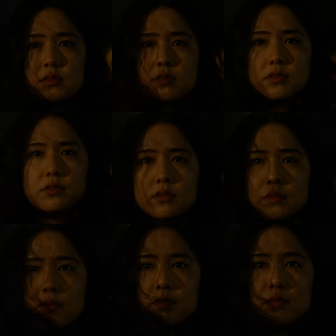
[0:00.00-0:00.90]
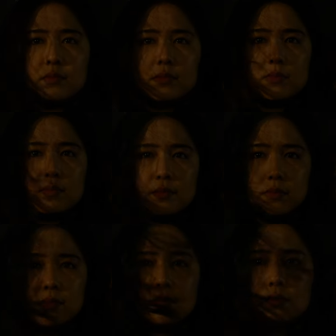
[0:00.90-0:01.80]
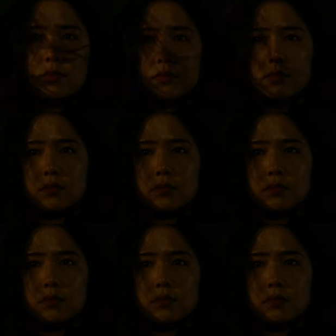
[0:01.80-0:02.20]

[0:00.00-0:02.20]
Like there's not too much character to it.